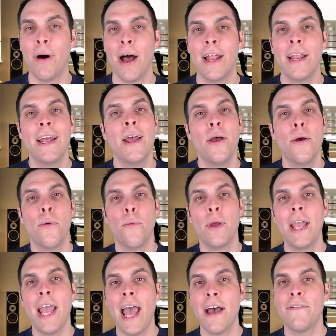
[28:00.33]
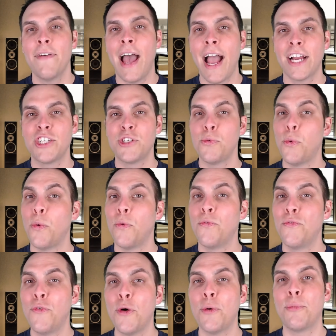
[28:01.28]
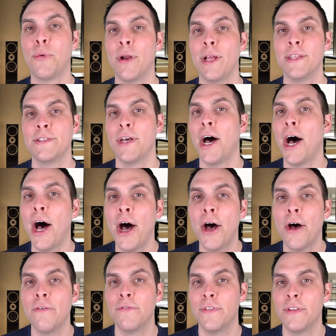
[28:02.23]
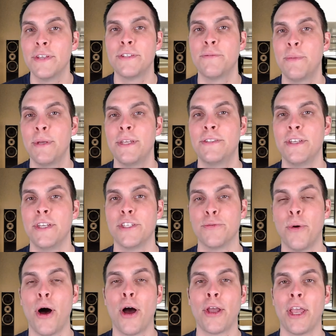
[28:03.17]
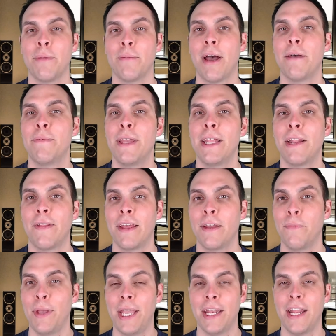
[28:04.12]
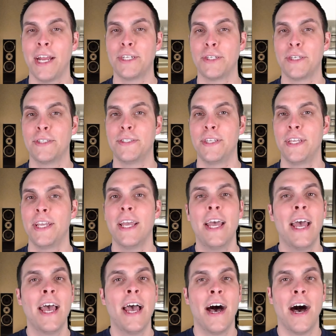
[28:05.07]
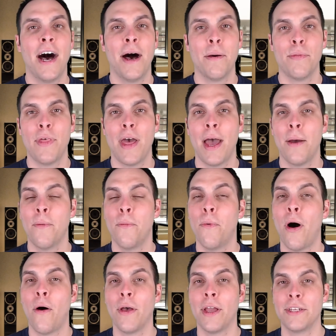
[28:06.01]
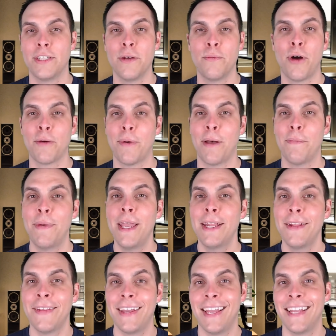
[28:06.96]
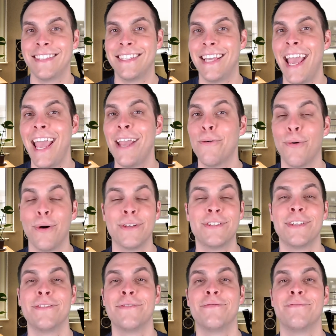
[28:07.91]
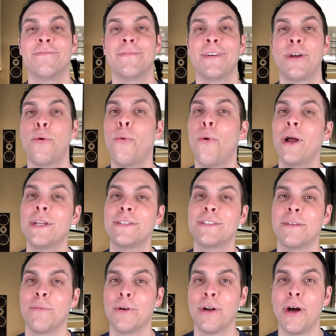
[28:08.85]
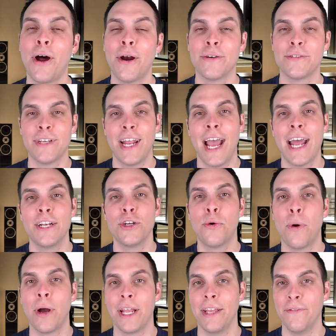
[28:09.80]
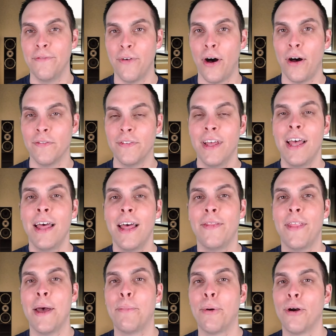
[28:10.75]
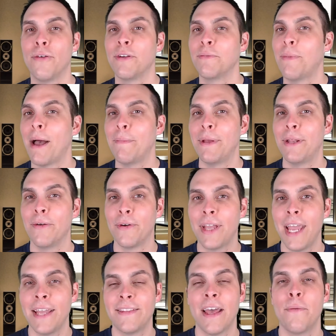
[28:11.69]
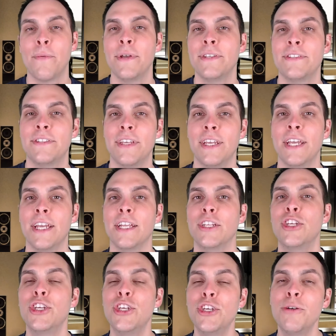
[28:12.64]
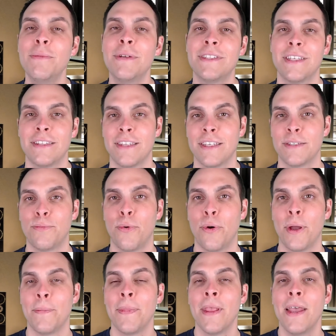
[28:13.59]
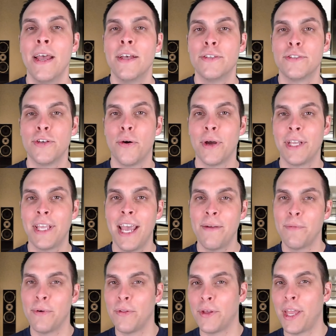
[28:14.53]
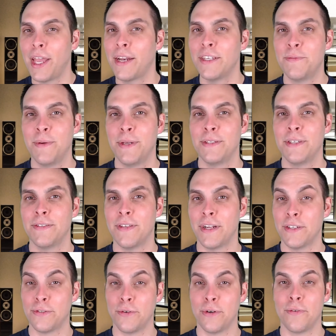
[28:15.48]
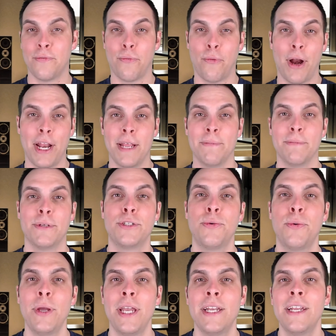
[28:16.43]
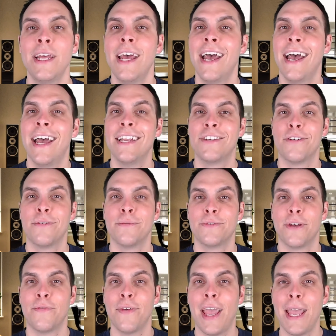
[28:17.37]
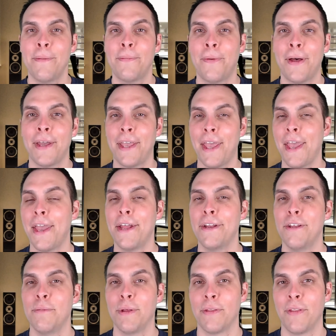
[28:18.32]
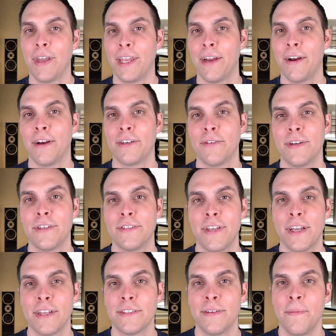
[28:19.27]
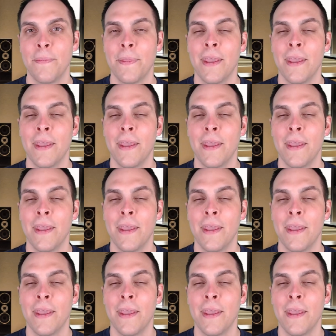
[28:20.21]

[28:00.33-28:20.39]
But we have actual footprints of this species walking bipedally. and We can actually see uh, that while it did walk bipedally, its gait wasn't quite as similar to ours. It hadn't quite evolved that perfect bipedal gait that we see in humans at this point. So again, we're looking at a species that is sort of right in between in terms of ape-like and human-like characteristics.